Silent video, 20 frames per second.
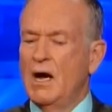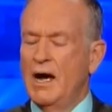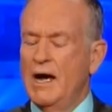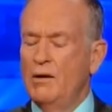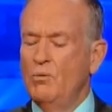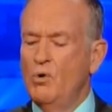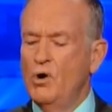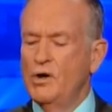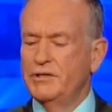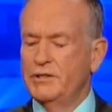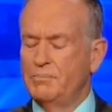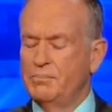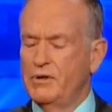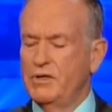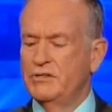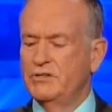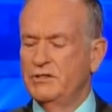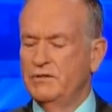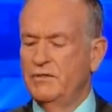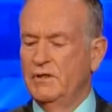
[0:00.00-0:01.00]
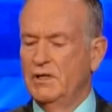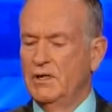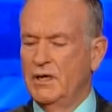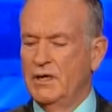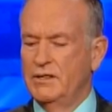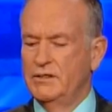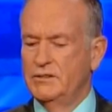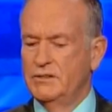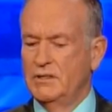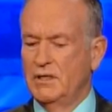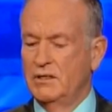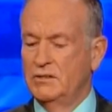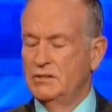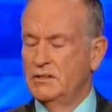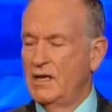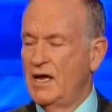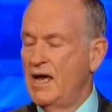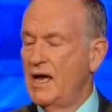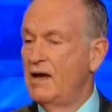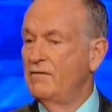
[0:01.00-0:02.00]
I want the President of the United
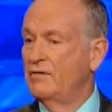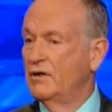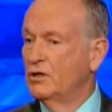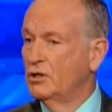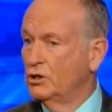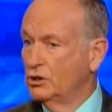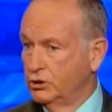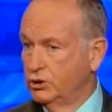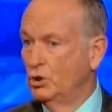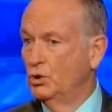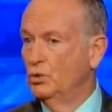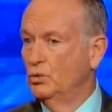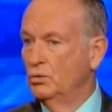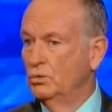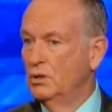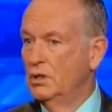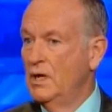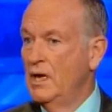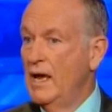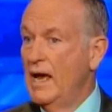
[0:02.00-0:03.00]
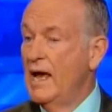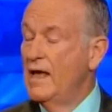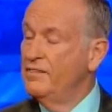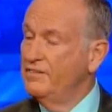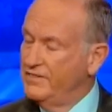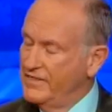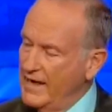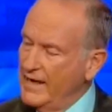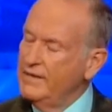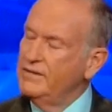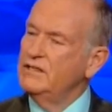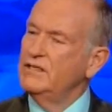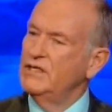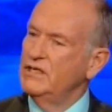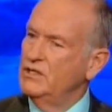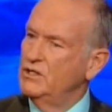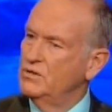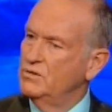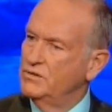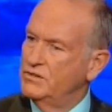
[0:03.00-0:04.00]
States to have a clue and then
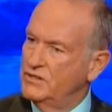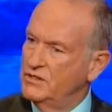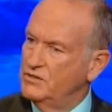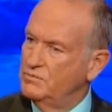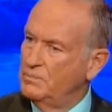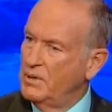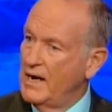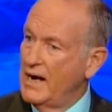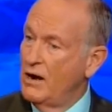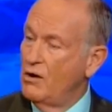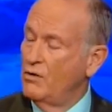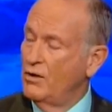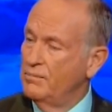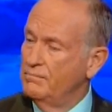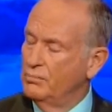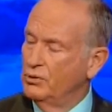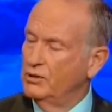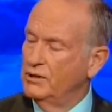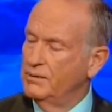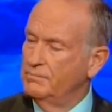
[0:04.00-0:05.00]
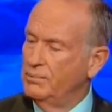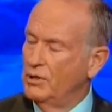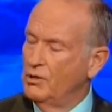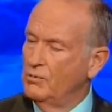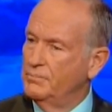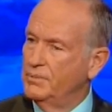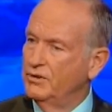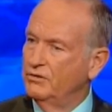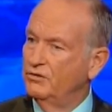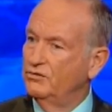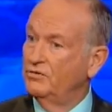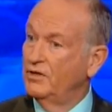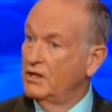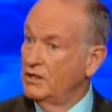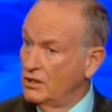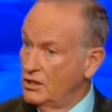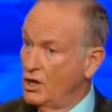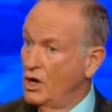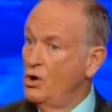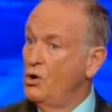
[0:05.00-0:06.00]
to use his power and bully pulpit to
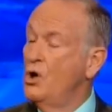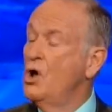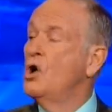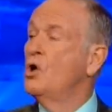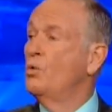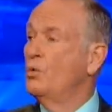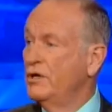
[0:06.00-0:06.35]
say, you know,